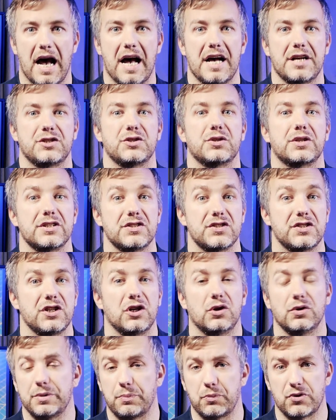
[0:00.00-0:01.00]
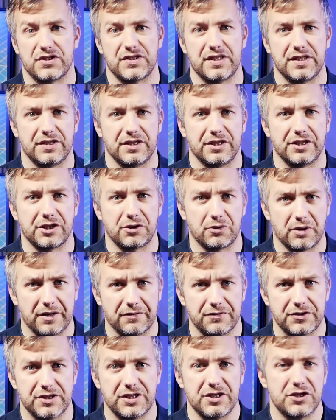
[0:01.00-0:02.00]
As you can see on the presented
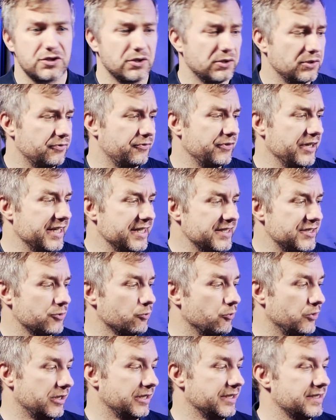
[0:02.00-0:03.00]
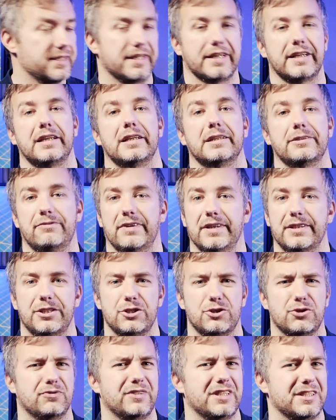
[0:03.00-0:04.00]
graphs, the Sonoff is really taking
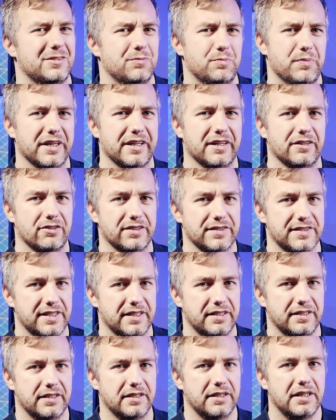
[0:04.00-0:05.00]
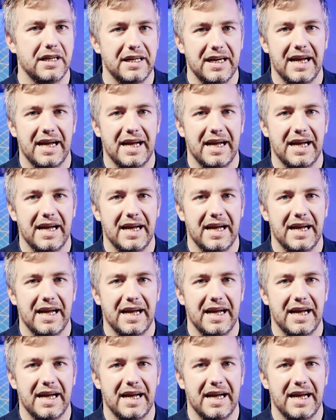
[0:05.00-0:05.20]
advantage of that bigger antenna